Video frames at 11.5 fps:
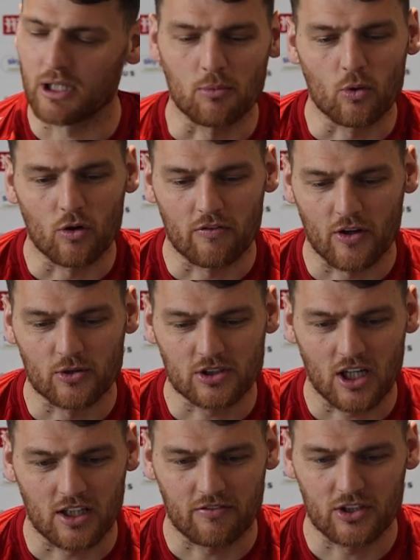many more of those
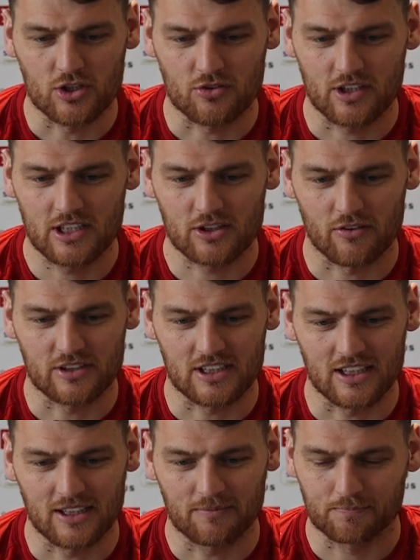kind of injuries,
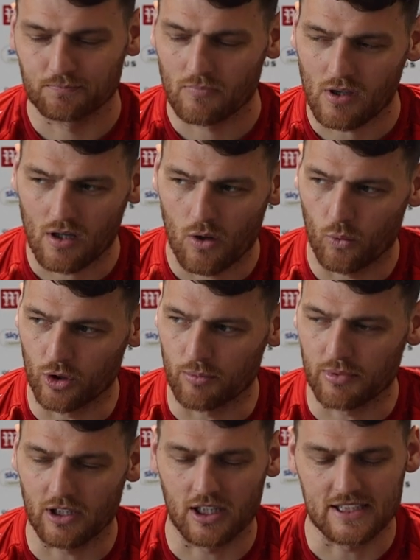obviously,
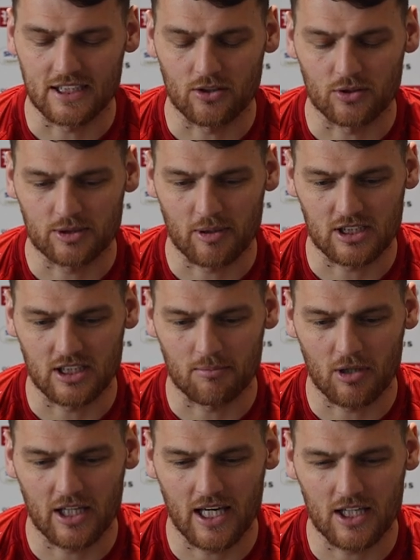wouldn't be ideal, especially at
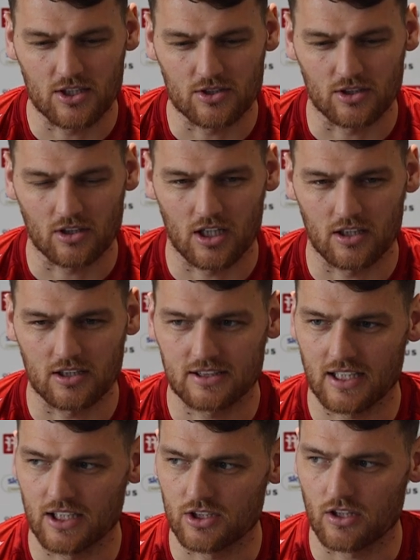my age and kind of the
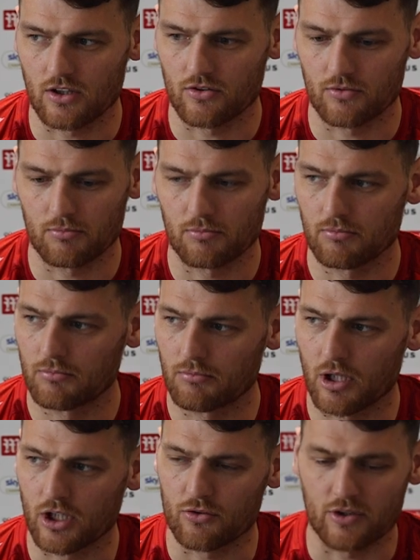stage of the,
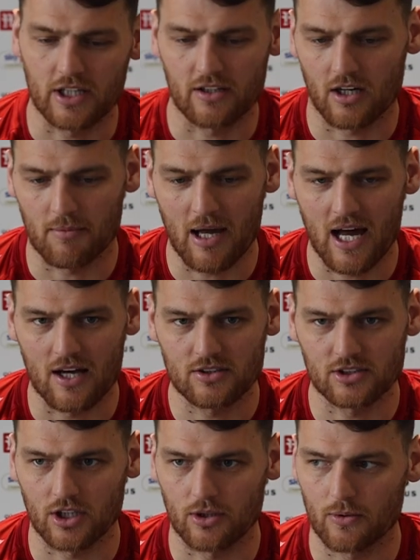my career that I'm at.
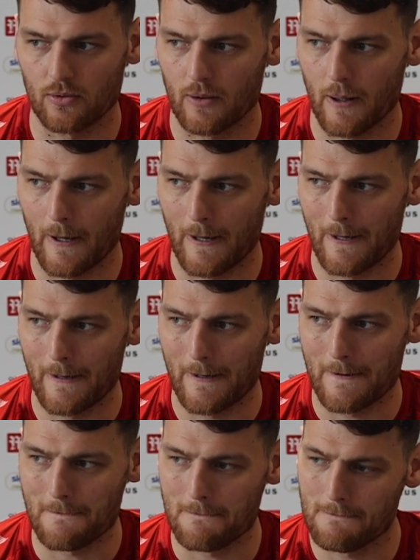So,
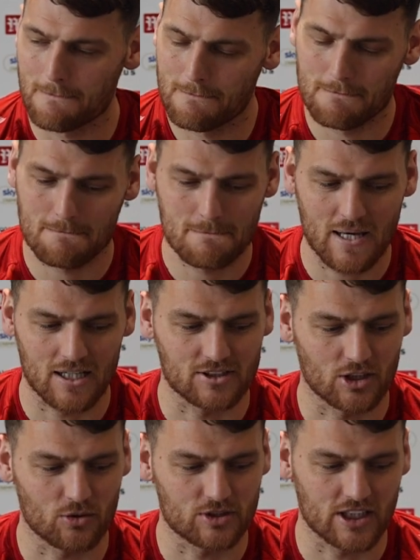um, as
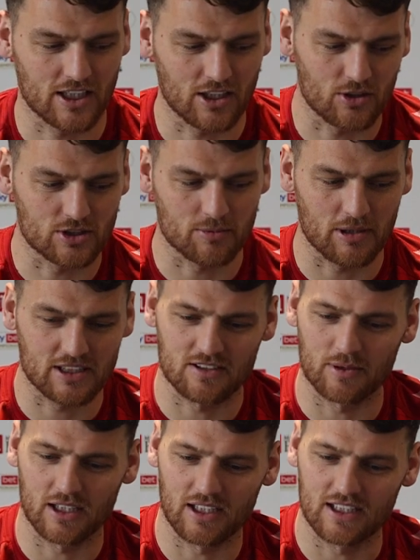the old saying goes, the best
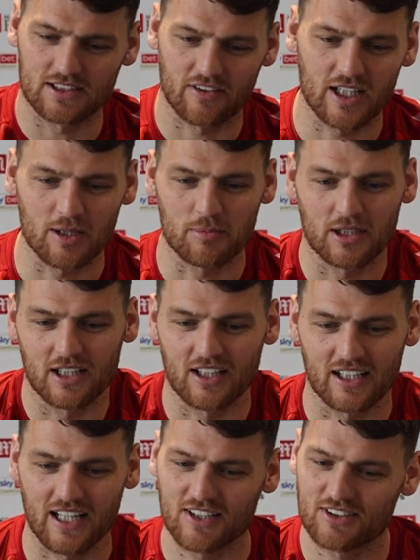ability is availability,
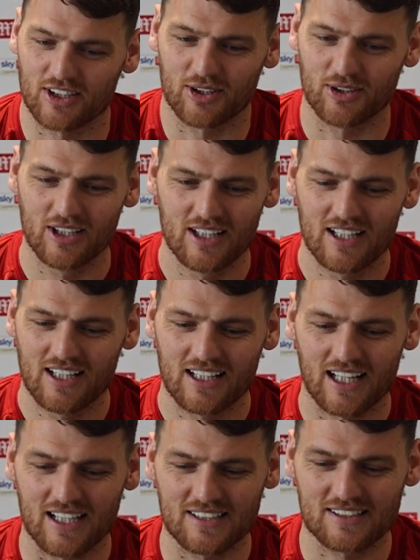I guess. So
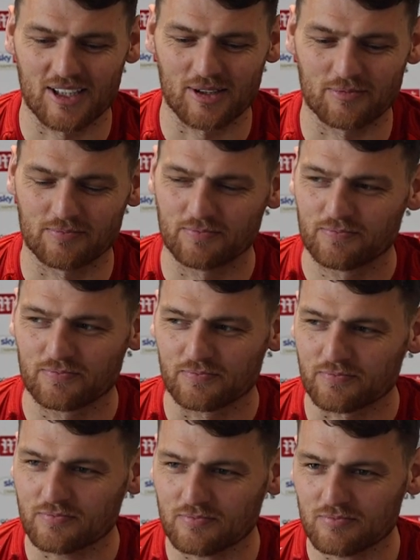that's um,
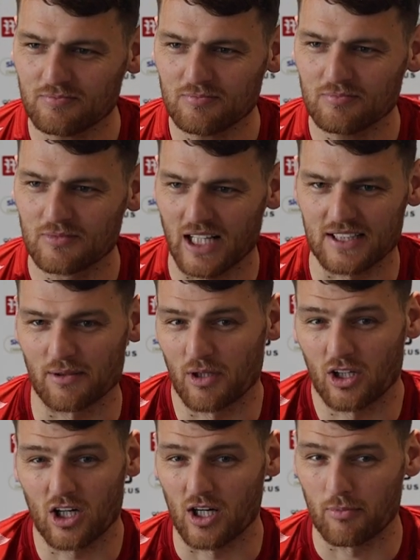that's something
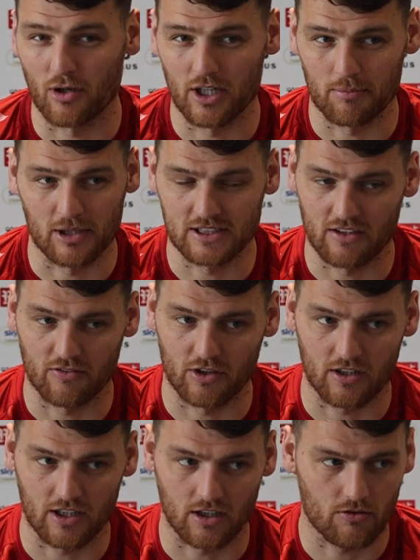I kind of prided myself on,
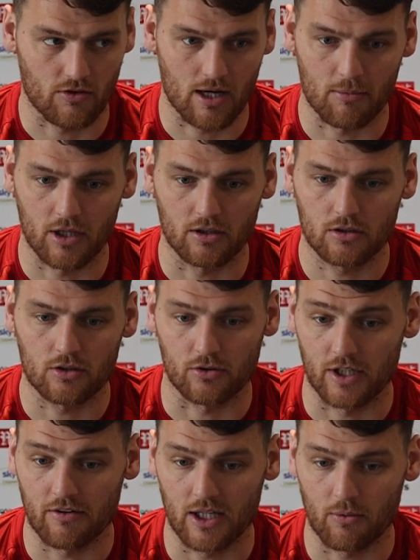I think, throughout my
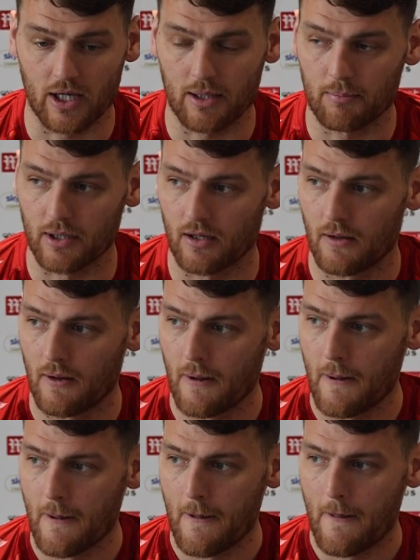career anyway. But
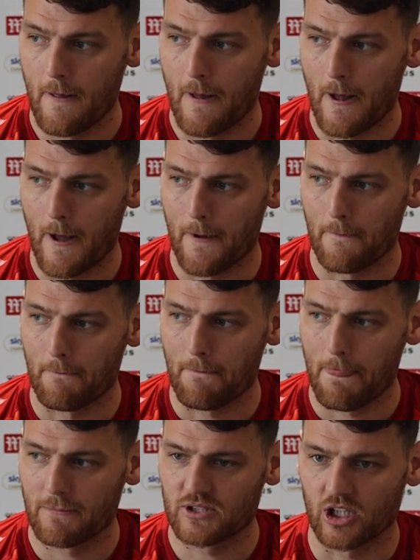um,
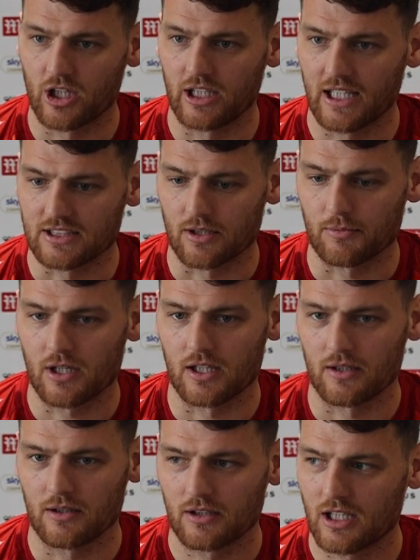certainly as I'm kind
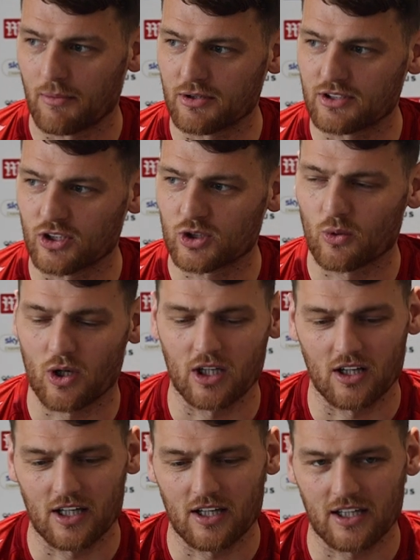of coming to the
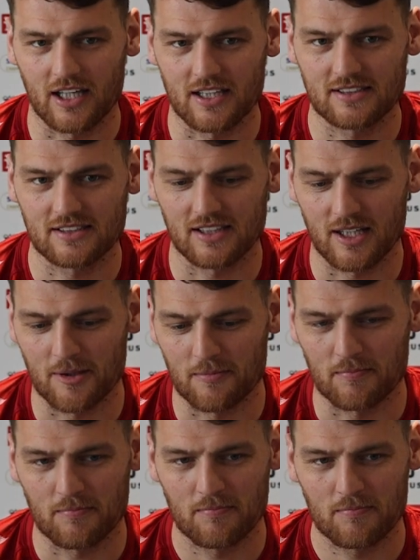twilight, I guess
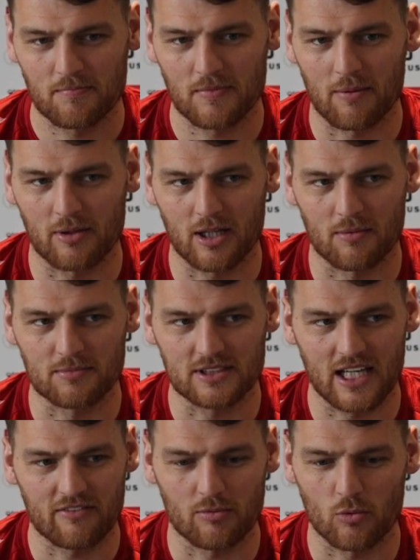um, that becomes
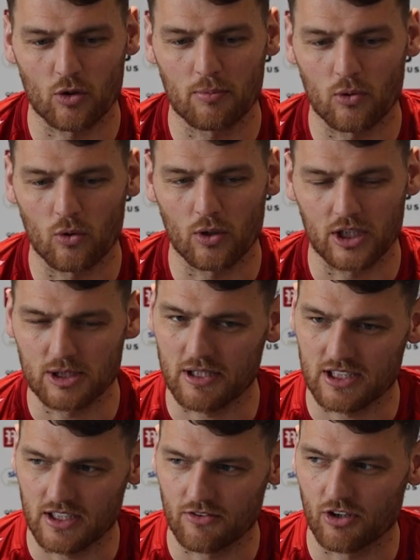ever more important,
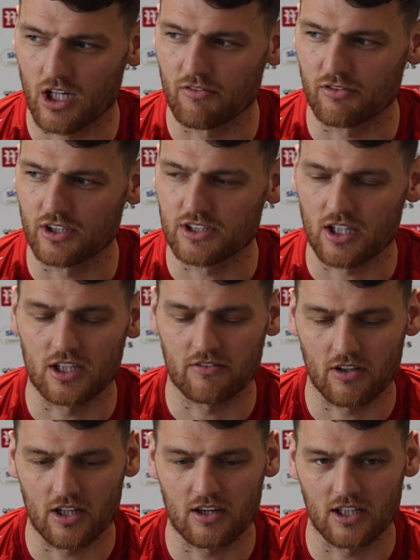especially the recovery side of
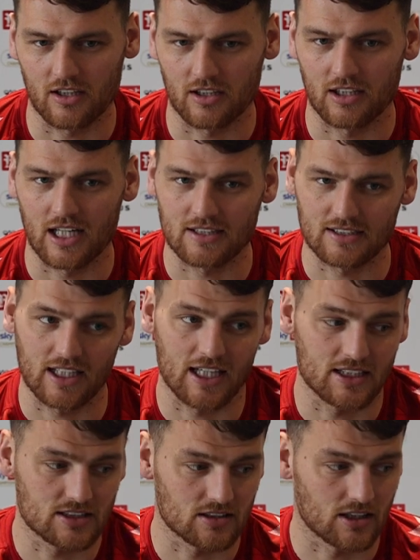it, I think. And that's the
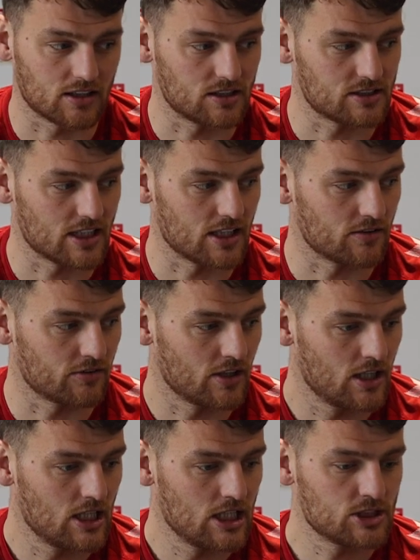case, like you said, of
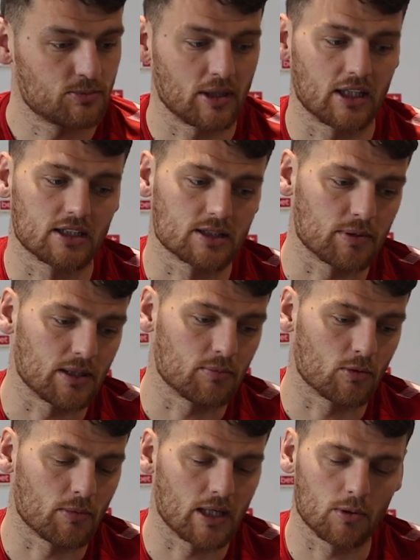speaking to
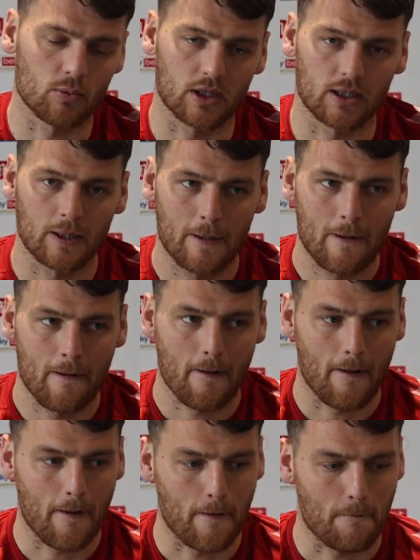people maybe when
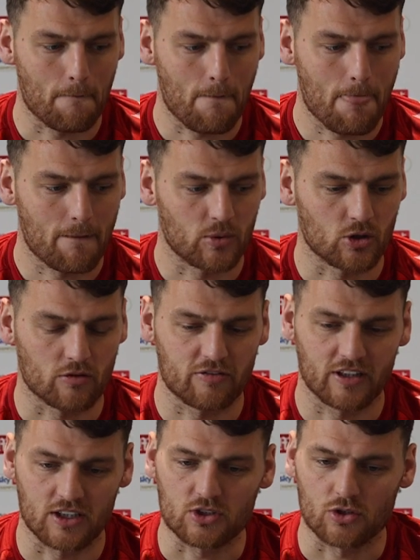um, we're not
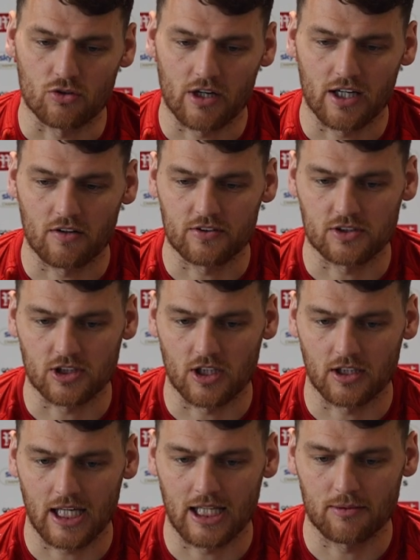feeling too great after
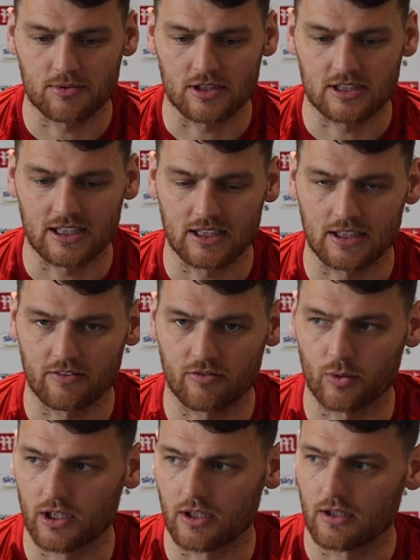certain games and seeing if
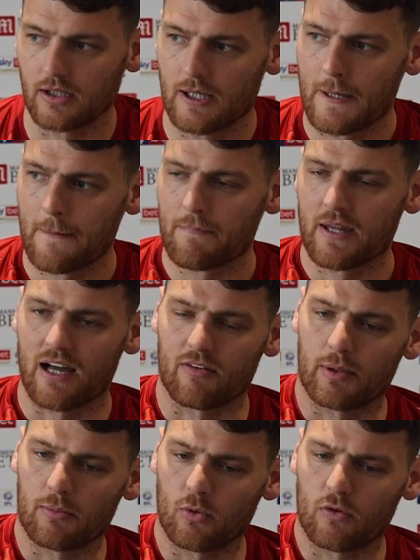we can have a
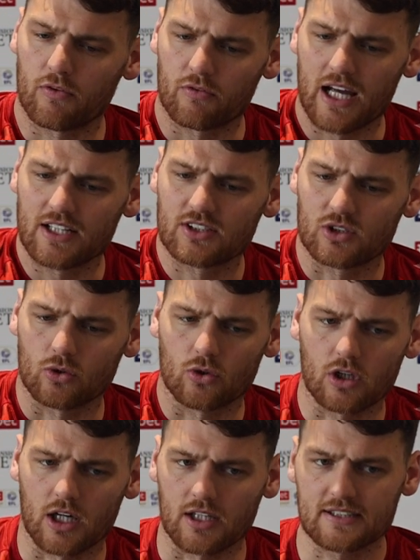bit more of a rest
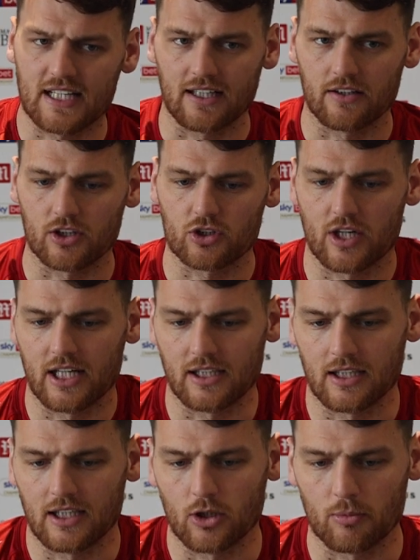or kind of tailor the
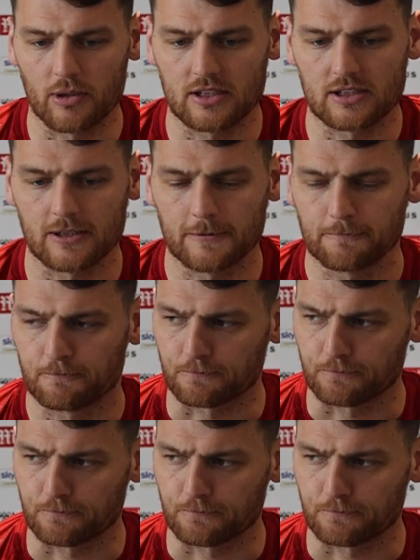training a little bit to